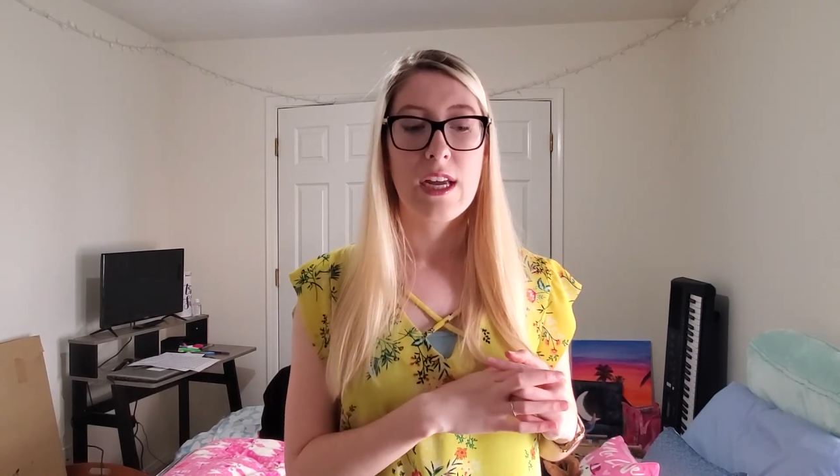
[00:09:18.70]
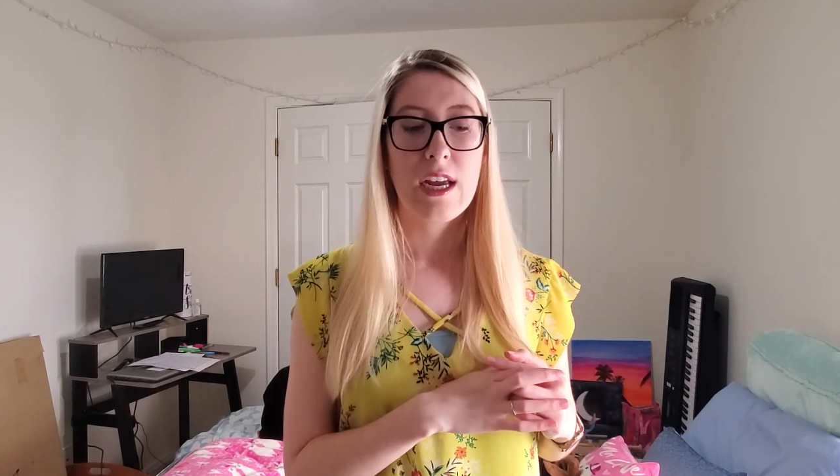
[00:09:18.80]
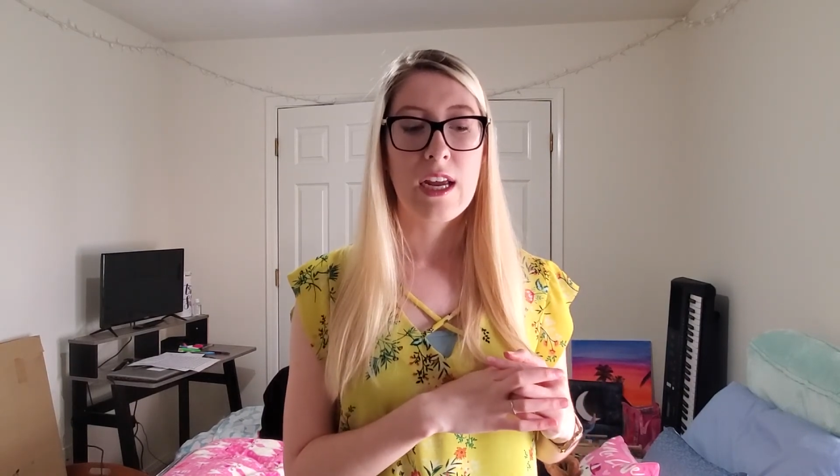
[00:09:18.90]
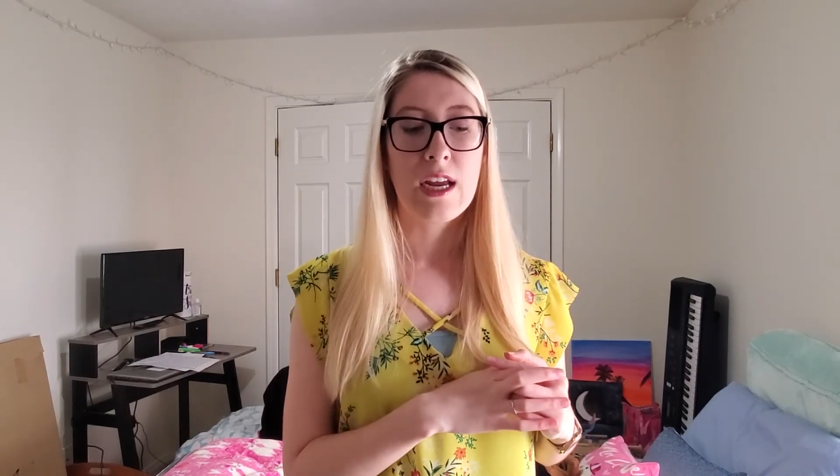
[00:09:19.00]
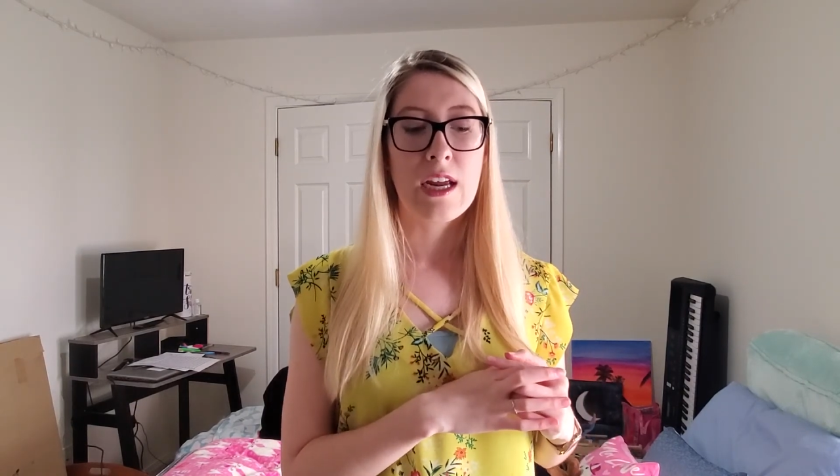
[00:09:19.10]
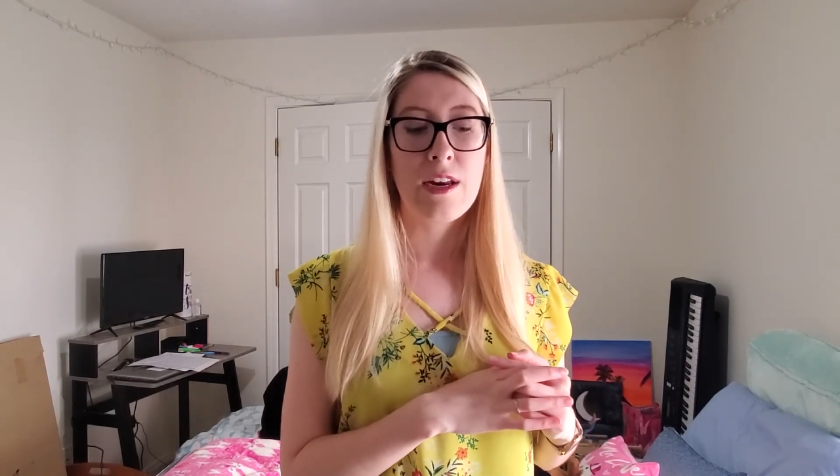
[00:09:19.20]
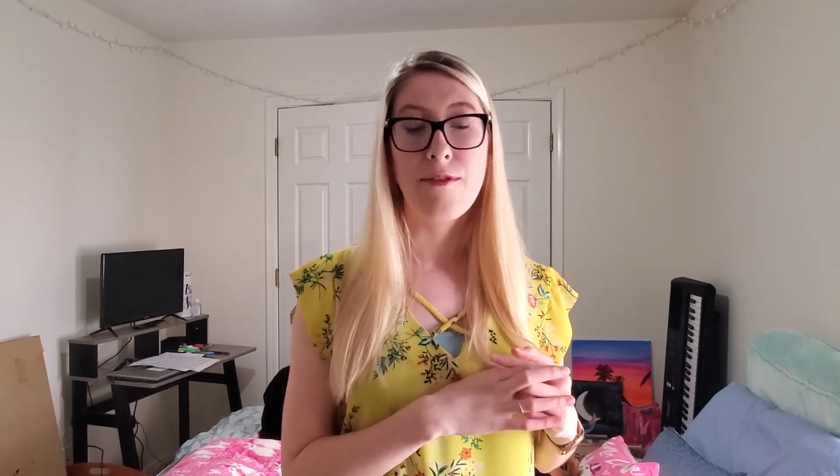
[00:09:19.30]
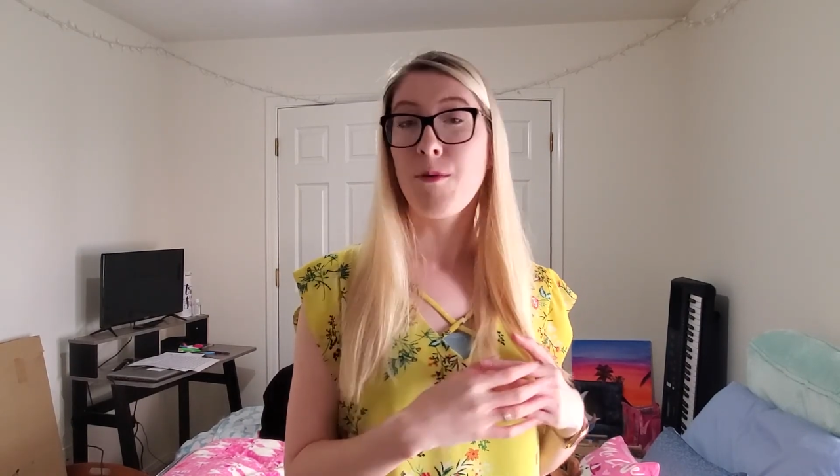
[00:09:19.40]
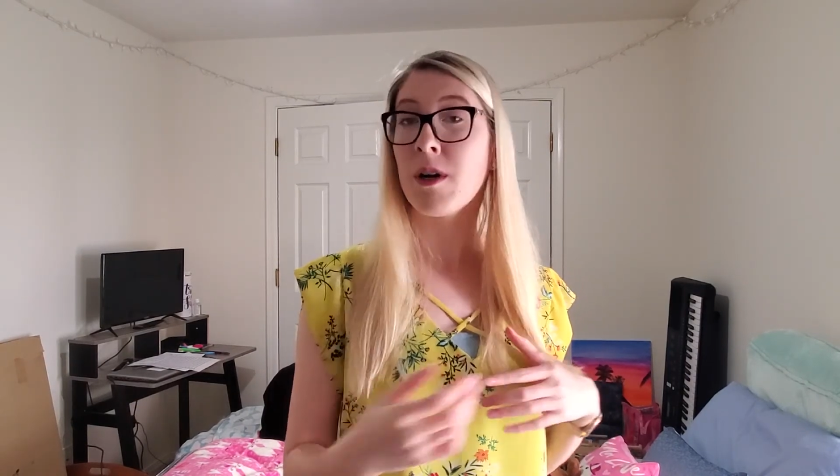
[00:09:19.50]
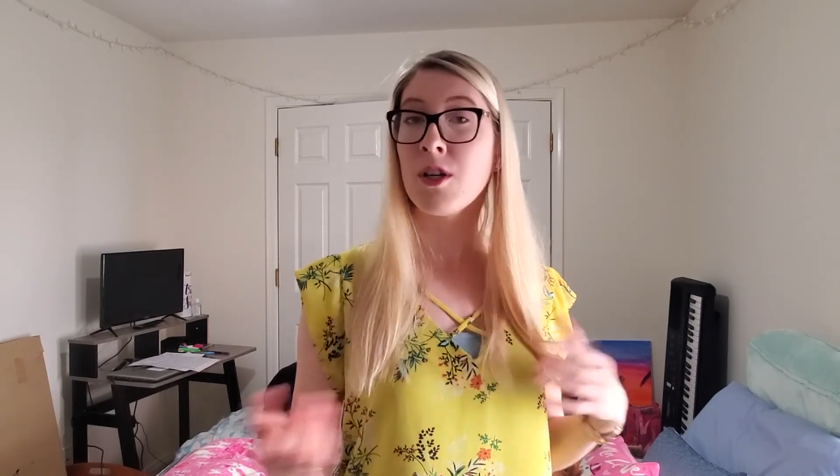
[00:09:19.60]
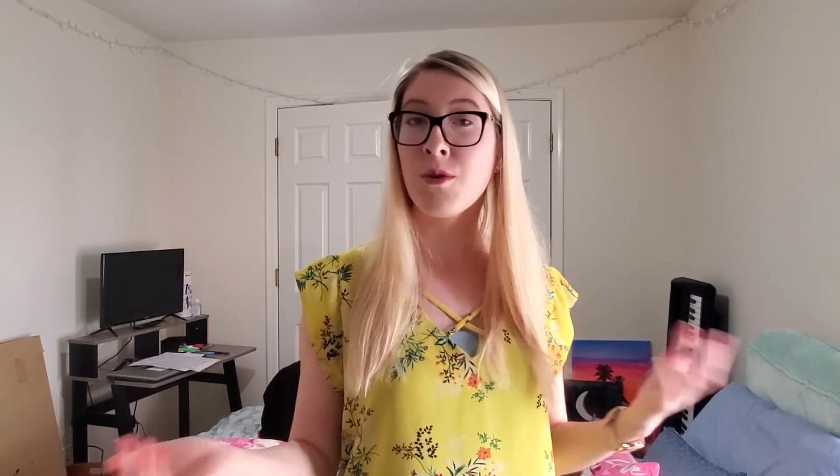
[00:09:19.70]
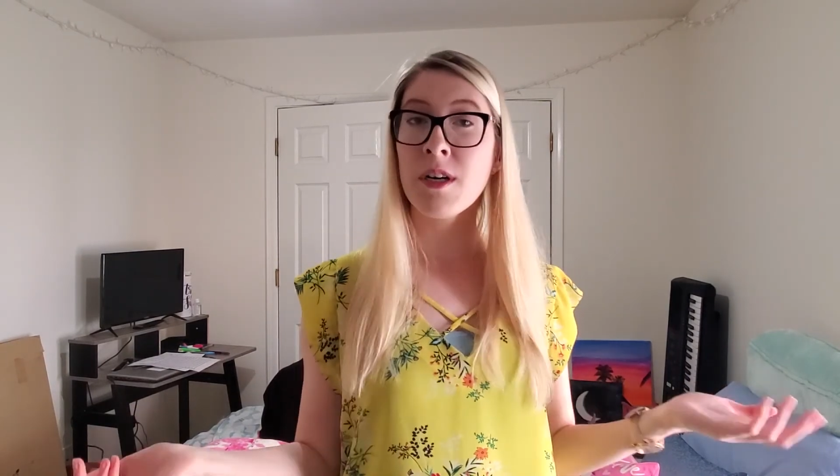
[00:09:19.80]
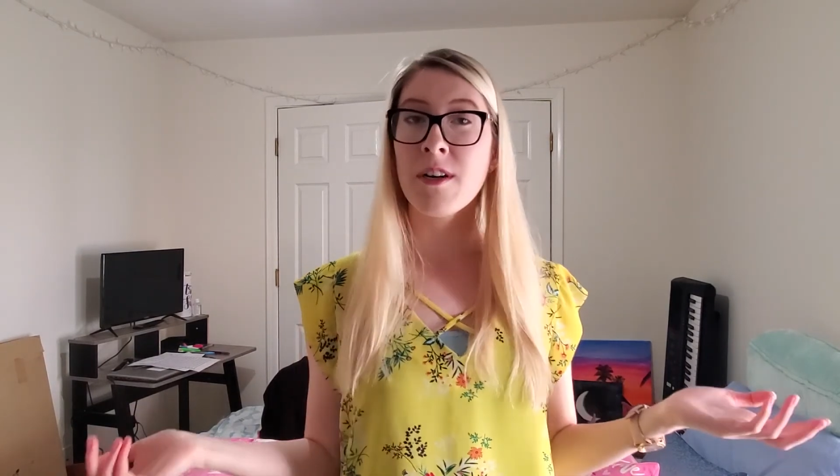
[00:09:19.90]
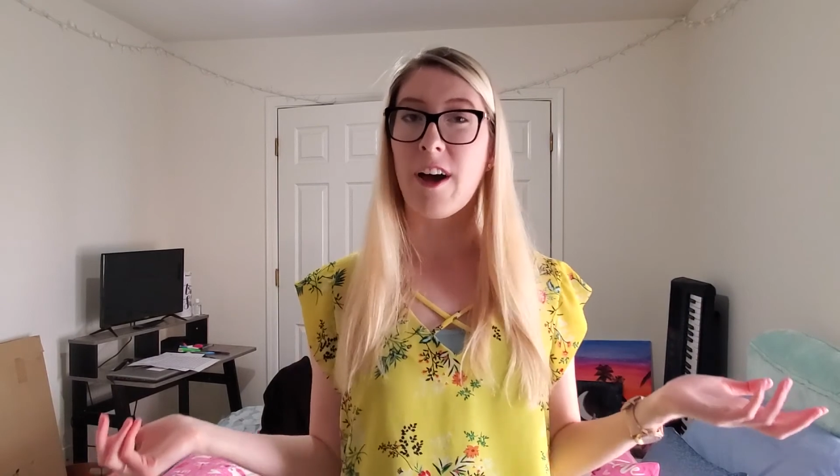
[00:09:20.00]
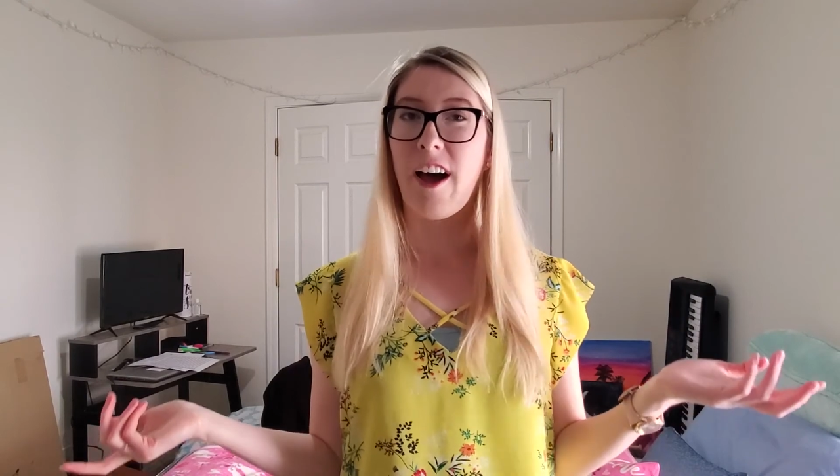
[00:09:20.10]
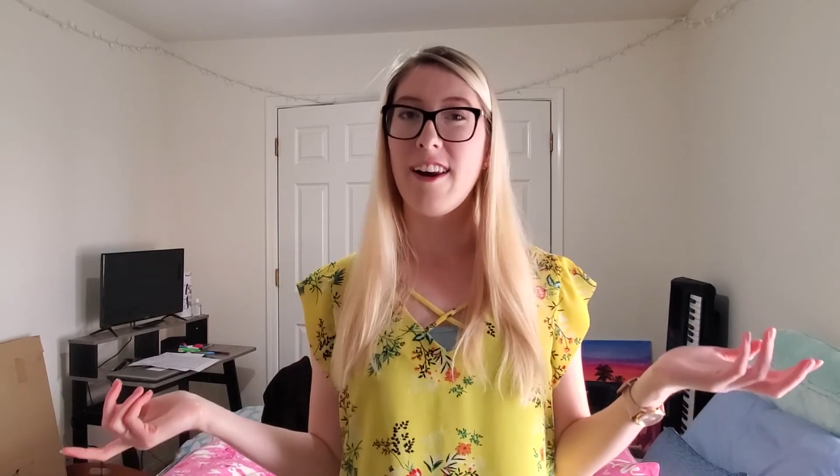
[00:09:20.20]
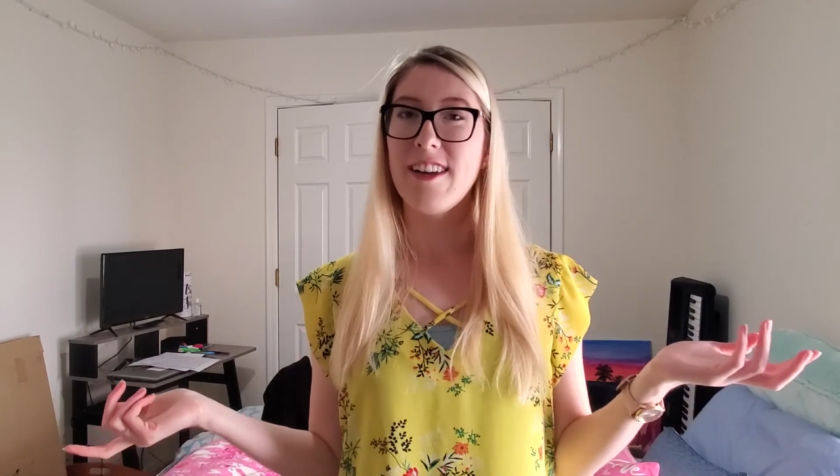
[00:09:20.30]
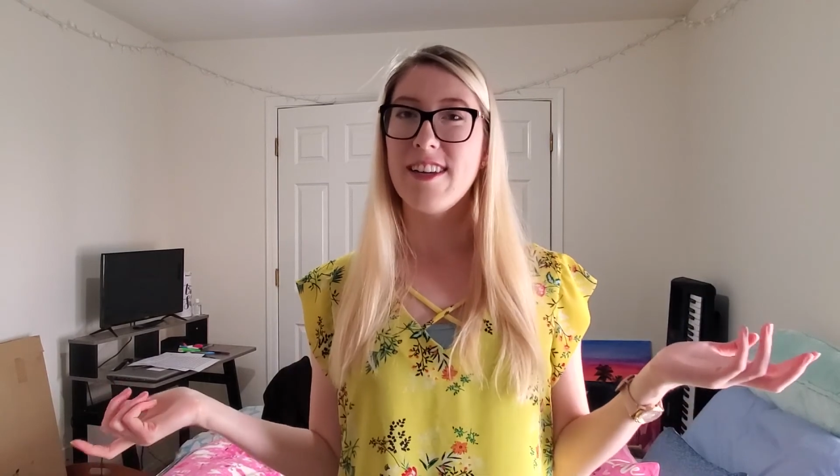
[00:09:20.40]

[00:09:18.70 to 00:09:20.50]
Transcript: and if you want to join or not.